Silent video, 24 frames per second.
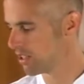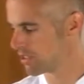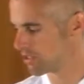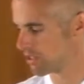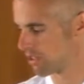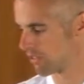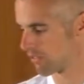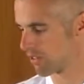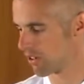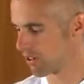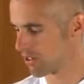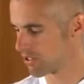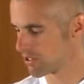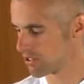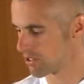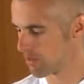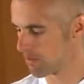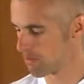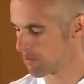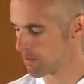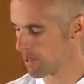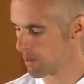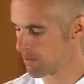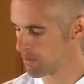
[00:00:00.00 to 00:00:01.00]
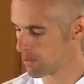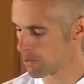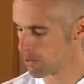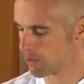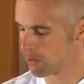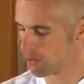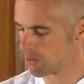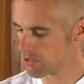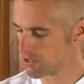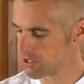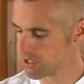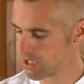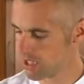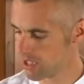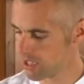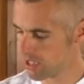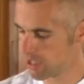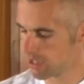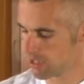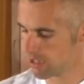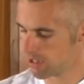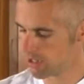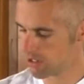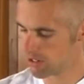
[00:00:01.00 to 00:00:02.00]
So I've got some peppercorns
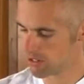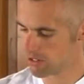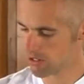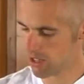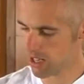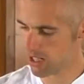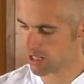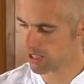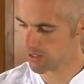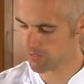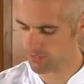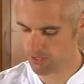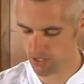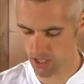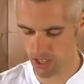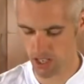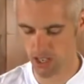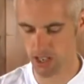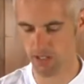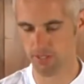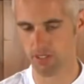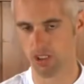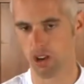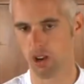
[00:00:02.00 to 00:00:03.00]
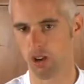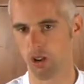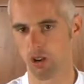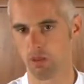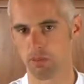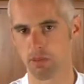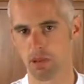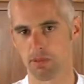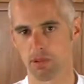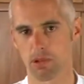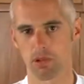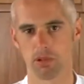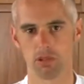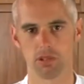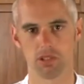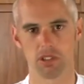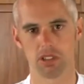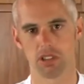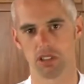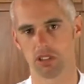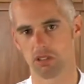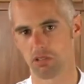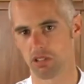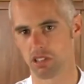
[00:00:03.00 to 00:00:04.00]
here, straight in. If you don't have the whole
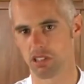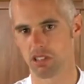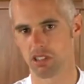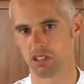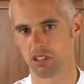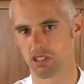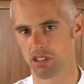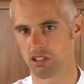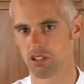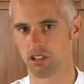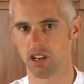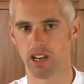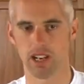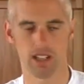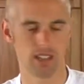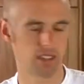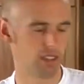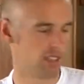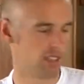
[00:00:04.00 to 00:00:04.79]
peppercorns, you can always just crack